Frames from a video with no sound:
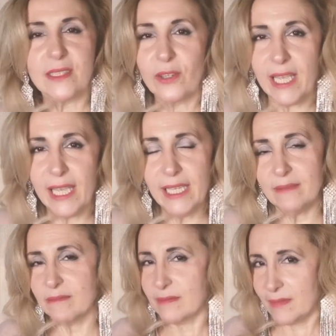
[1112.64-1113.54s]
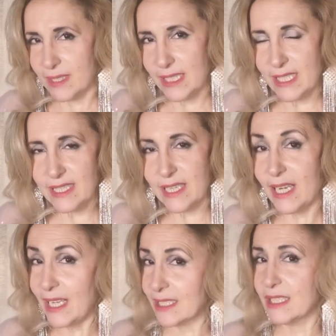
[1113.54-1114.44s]
okay, it's
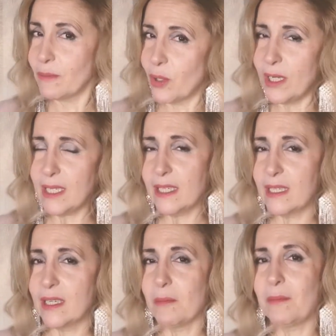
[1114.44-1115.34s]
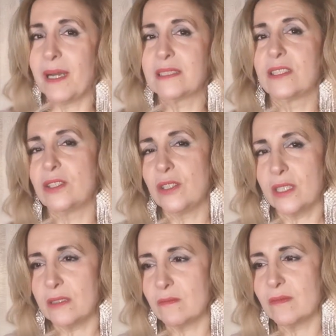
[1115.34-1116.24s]
less symbolic, but
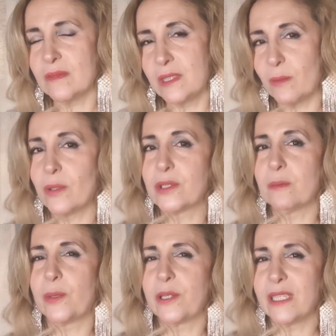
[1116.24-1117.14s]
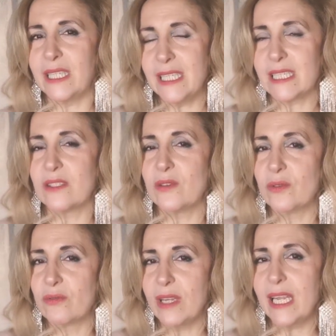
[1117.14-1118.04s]
the most important is you
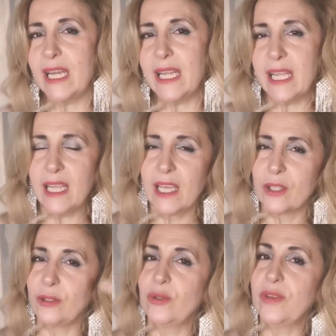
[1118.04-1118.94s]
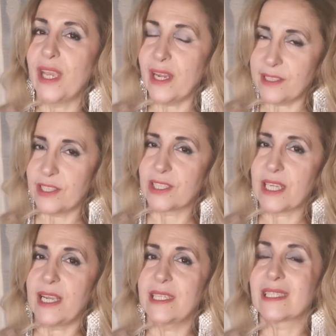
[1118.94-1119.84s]
really do the
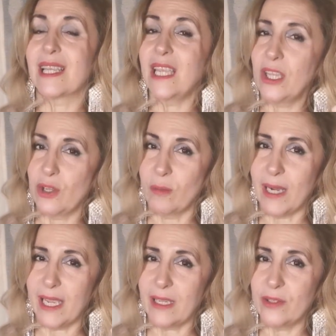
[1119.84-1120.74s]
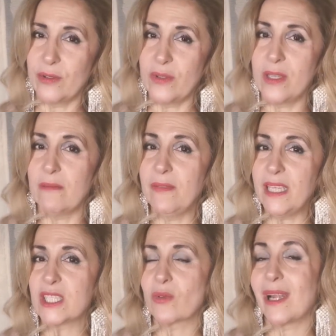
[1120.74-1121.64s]
exercise in your mind. You do the
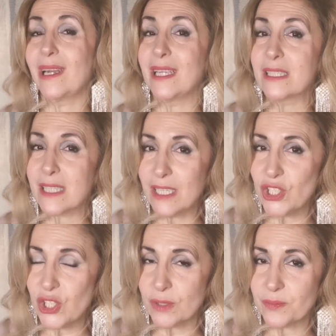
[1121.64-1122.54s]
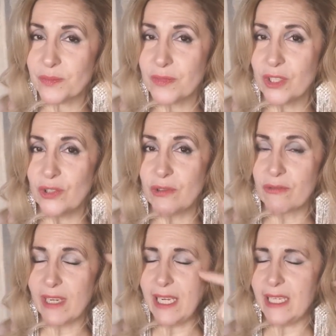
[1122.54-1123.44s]
visualization. You
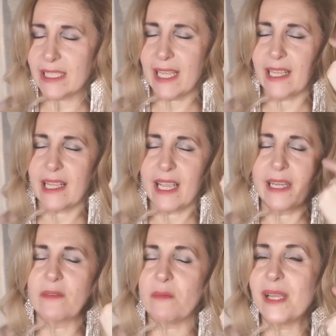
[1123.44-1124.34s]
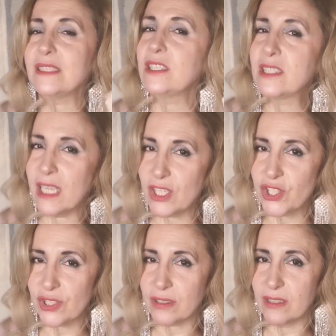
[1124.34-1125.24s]
really, it's like a kind of
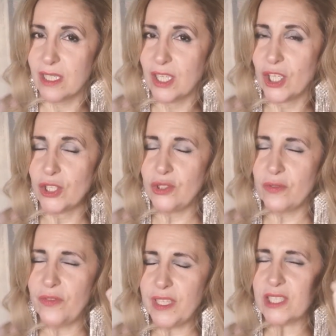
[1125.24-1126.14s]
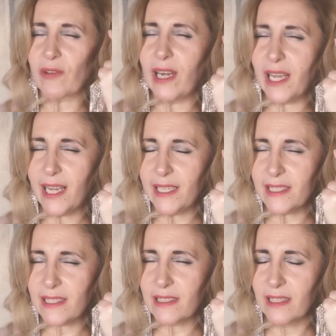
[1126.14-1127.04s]
meditation. You
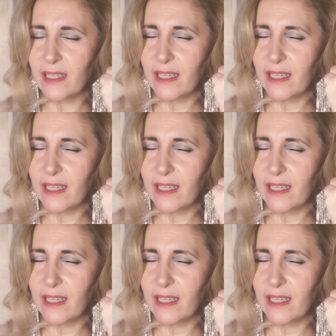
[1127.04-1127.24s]
visualize